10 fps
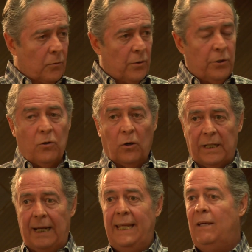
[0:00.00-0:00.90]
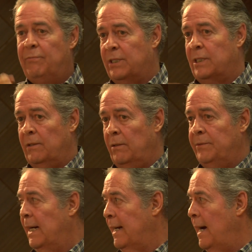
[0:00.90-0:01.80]
When you cut the leaves
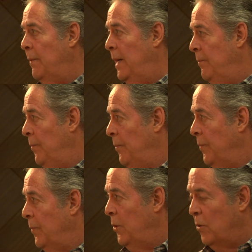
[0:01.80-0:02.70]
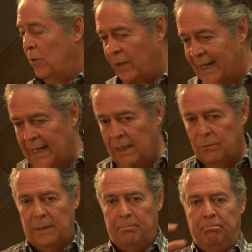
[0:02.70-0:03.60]
of the agave, you're going to get
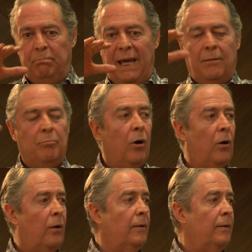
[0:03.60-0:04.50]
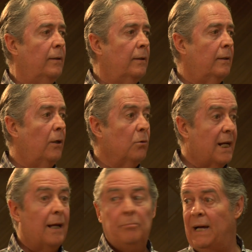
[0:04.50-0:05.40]
out a big ball. It looks
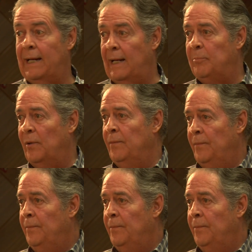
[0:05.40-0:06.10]
like a pineapple.